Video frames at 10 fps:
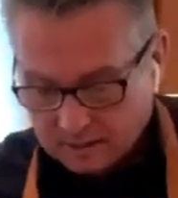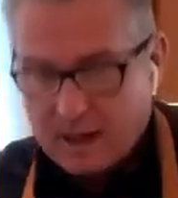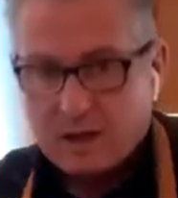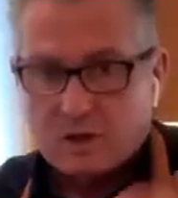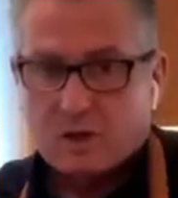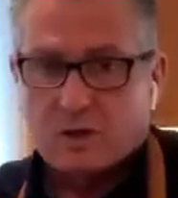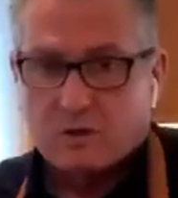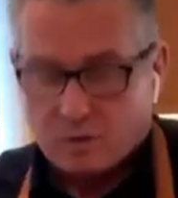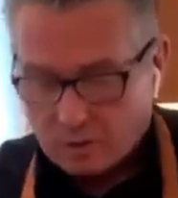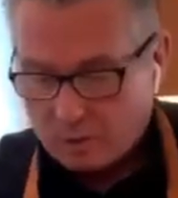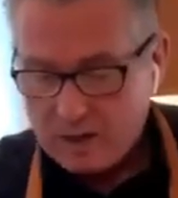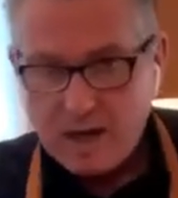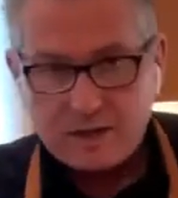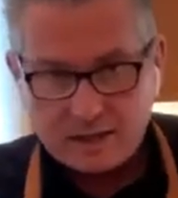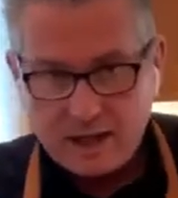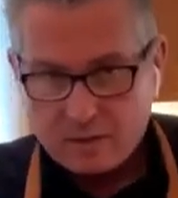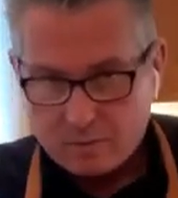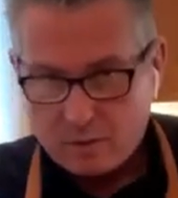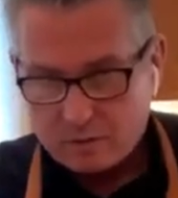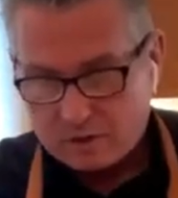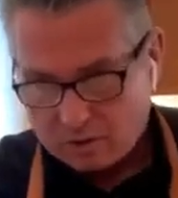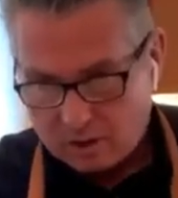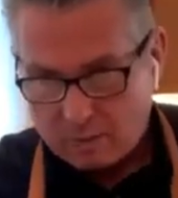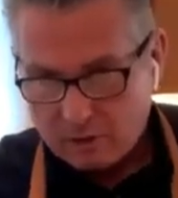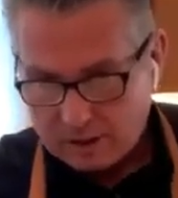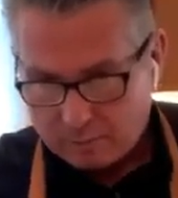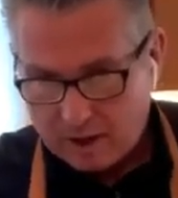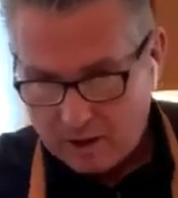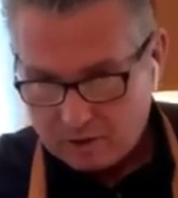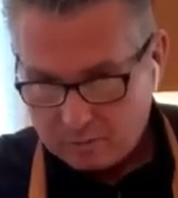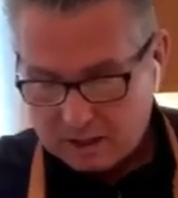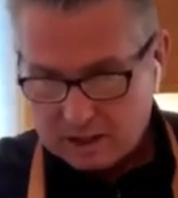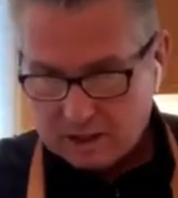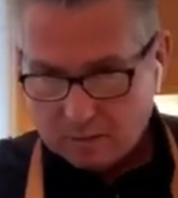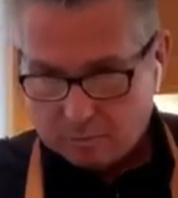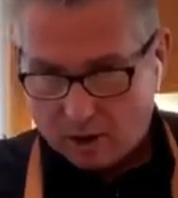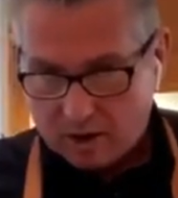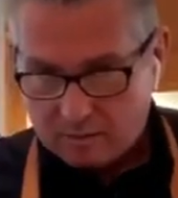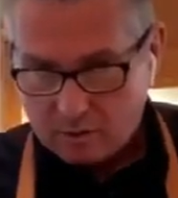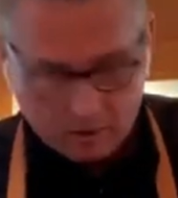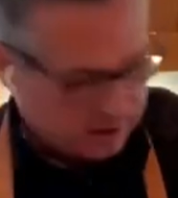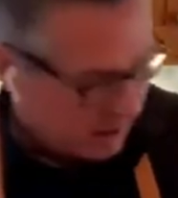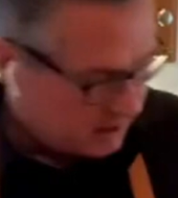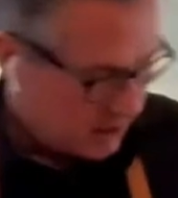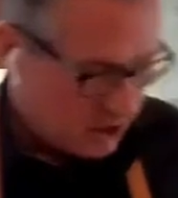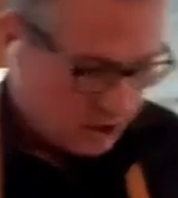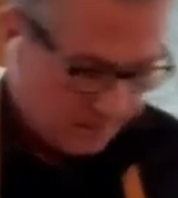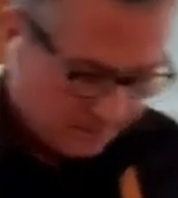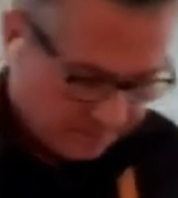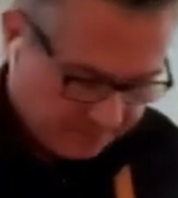that in turn creates that growth. So I'm really proud to be part of the organization.